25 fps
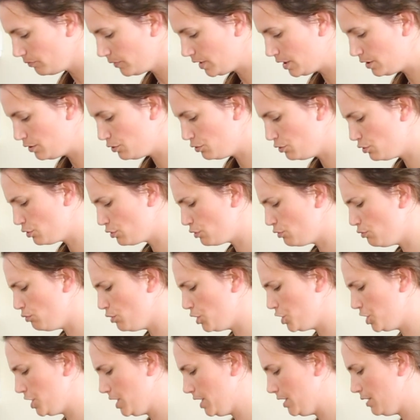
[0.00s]
is to
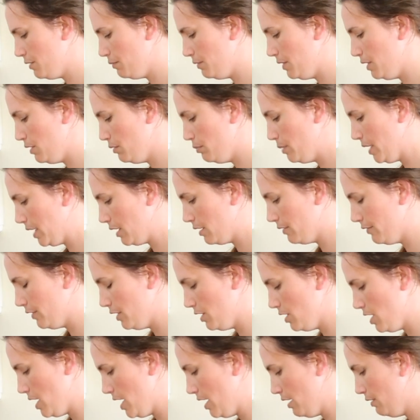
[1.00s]
squash it with the back of
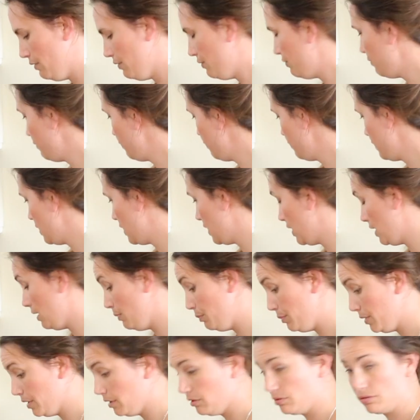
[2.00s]
a knife, and then
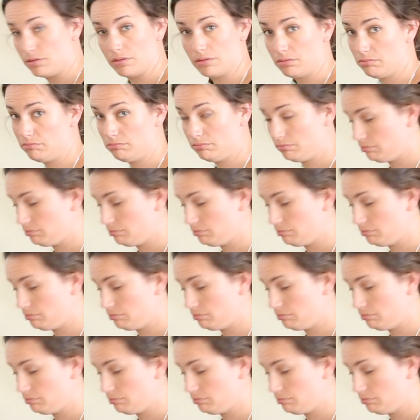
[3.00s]
it peels